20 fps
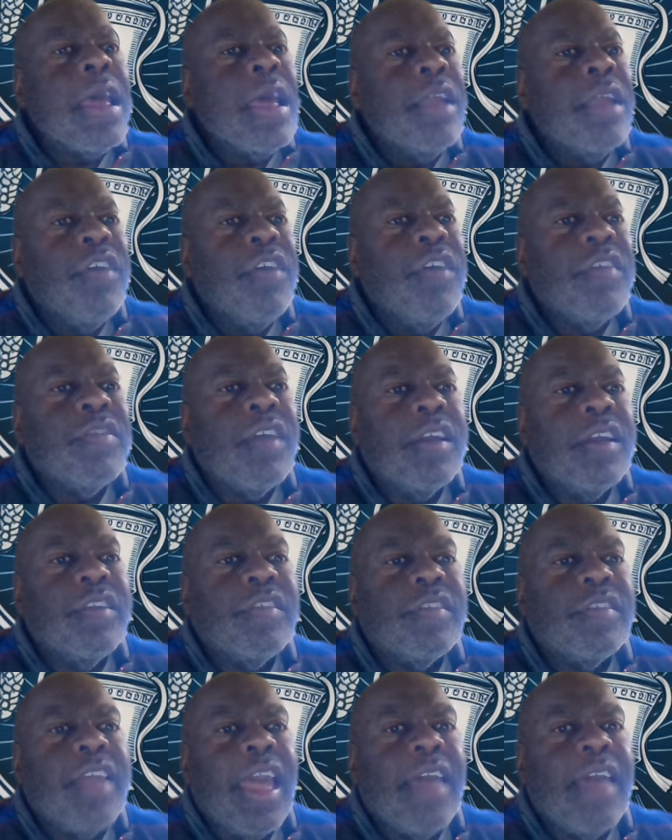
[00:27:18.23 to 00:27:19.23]
Just
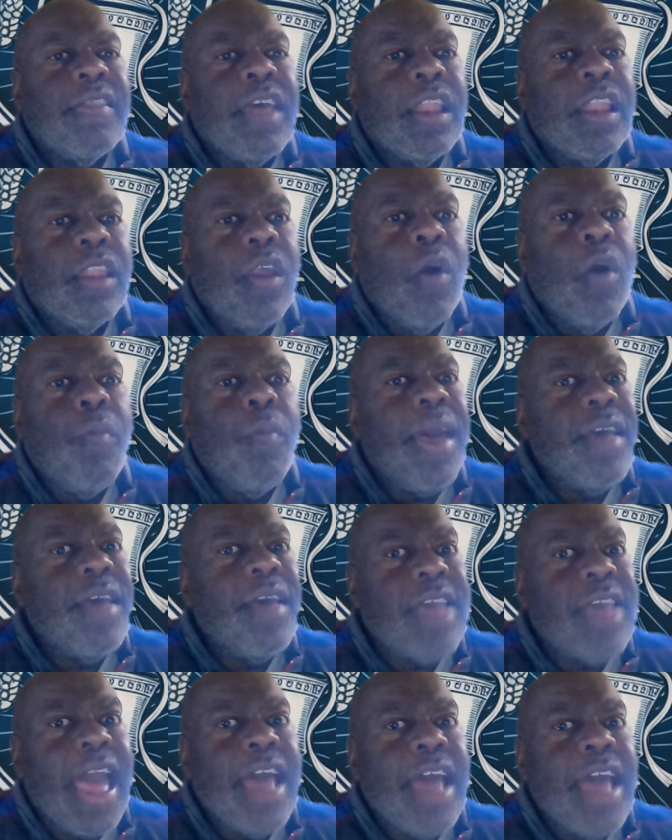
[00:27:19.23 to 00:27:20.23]
understand that Lopez
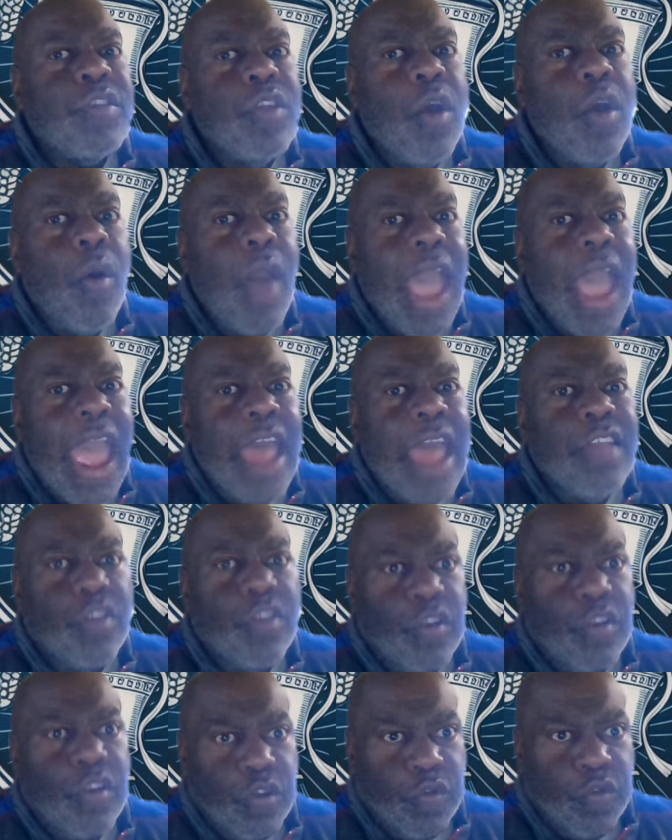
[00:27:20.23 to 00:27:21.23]
has no
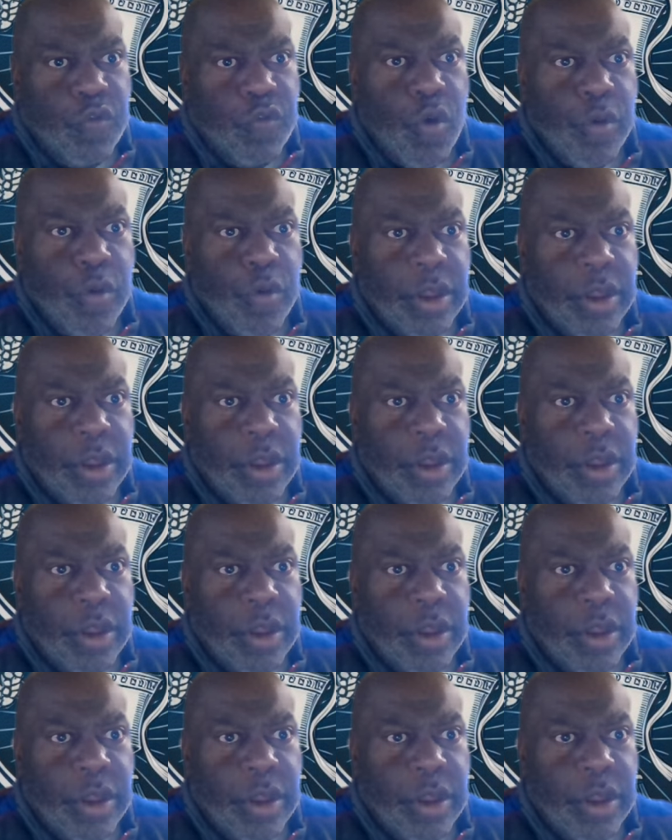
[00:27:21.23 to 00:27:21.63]
answers for it.